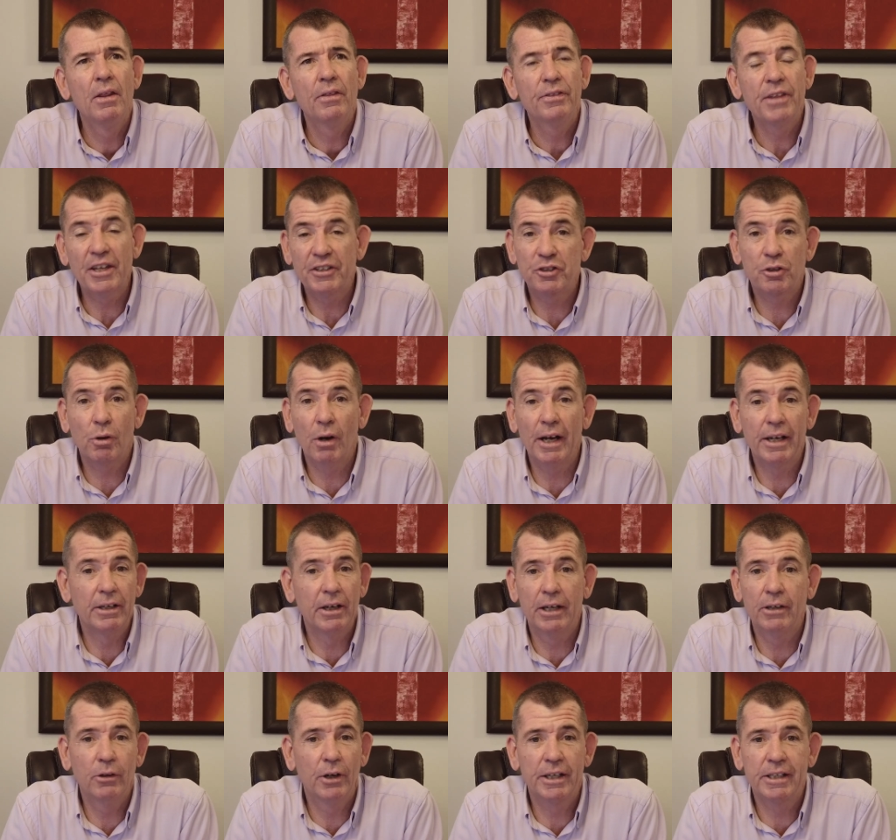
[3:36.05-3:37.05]
That's great.
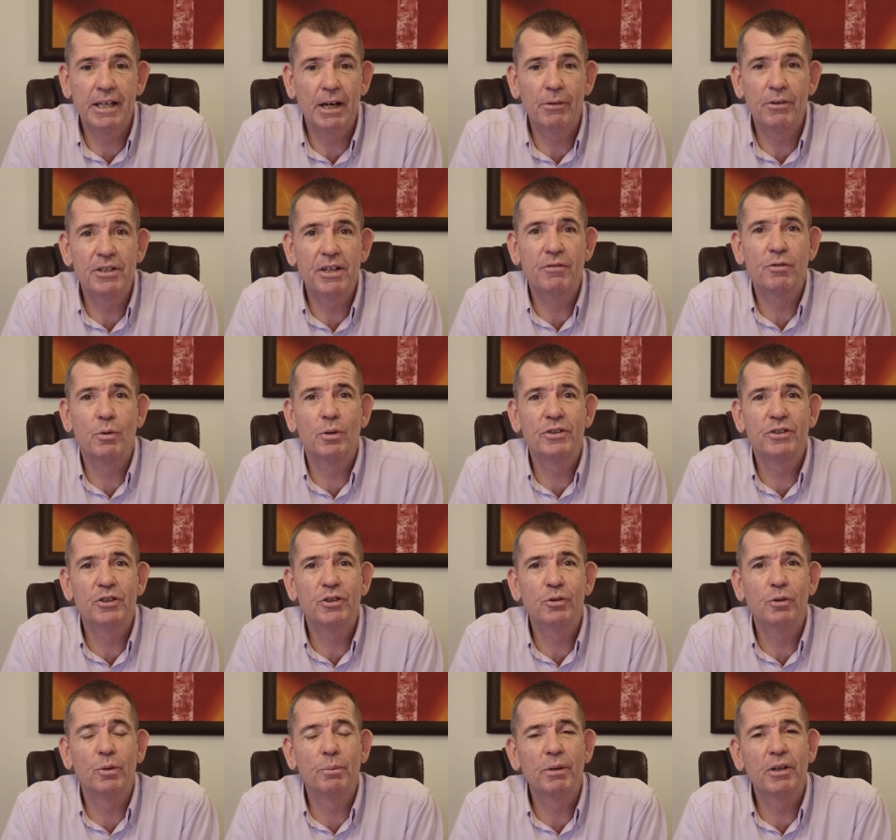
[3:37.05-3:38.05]
And I encourage everyone to
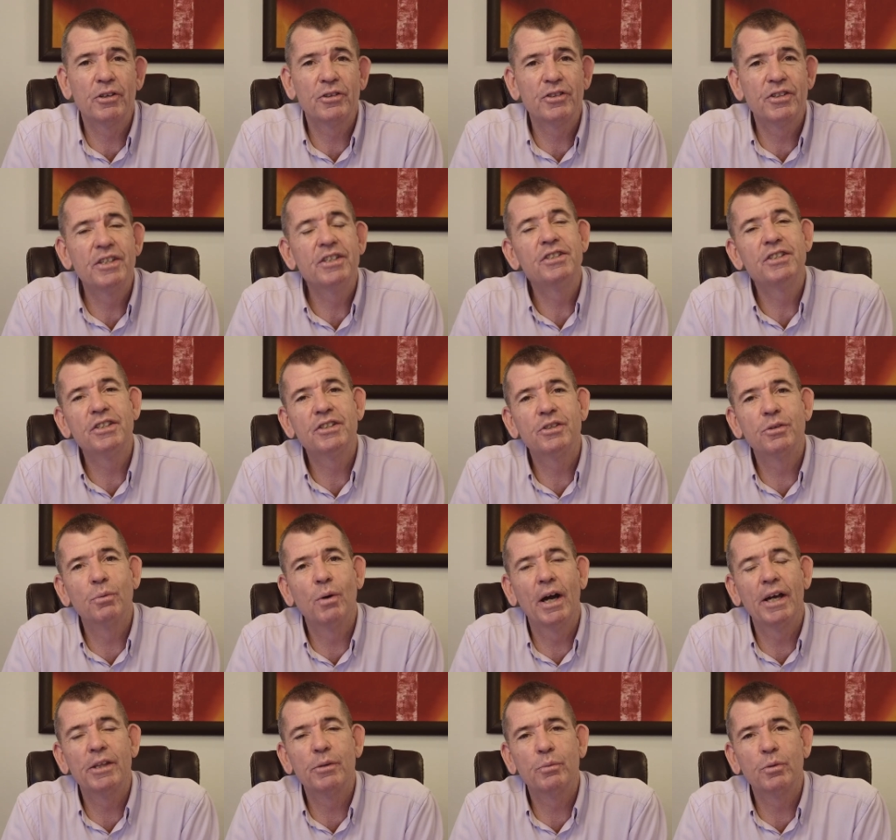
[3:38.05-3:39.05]
do it, because this is the
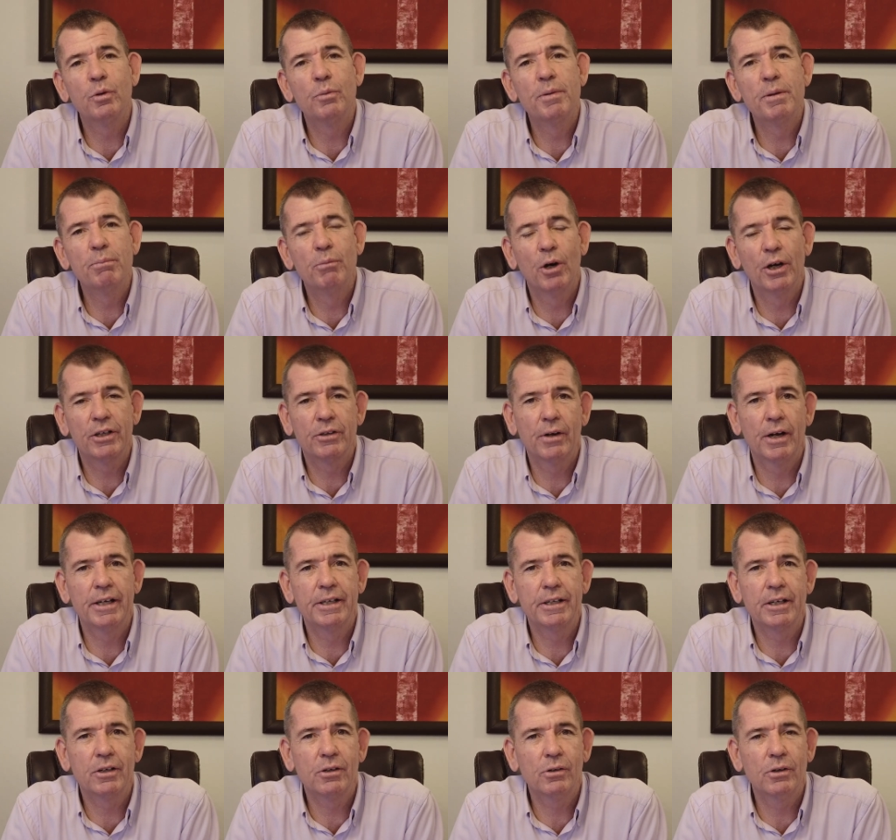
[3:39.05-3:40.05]
way that we'll be
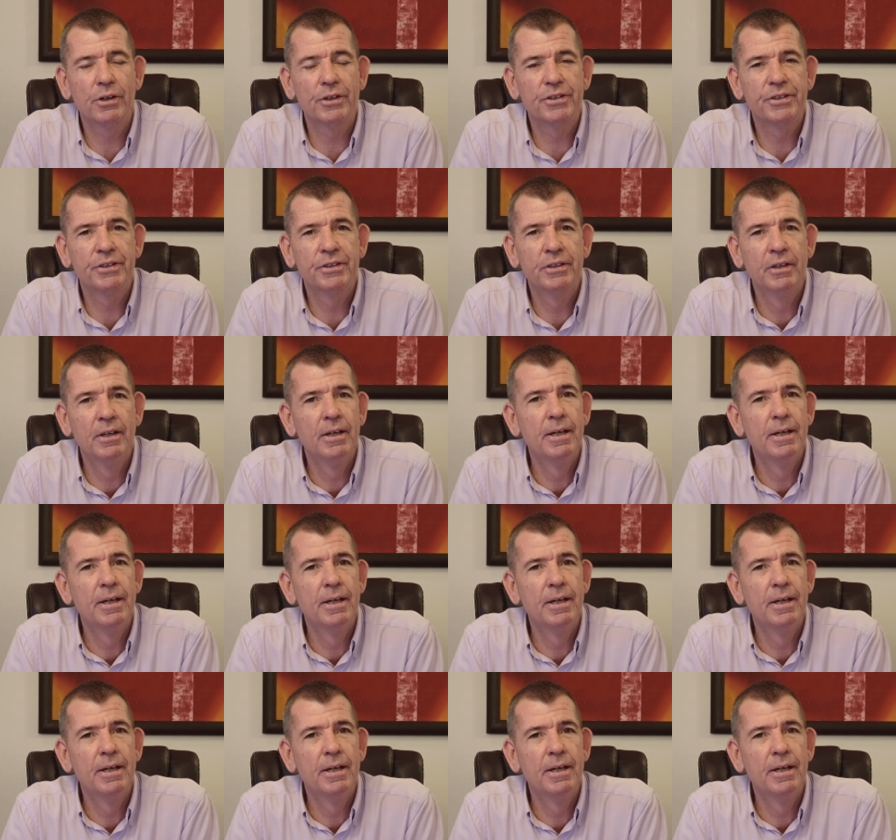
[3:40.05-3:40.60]
migrating across.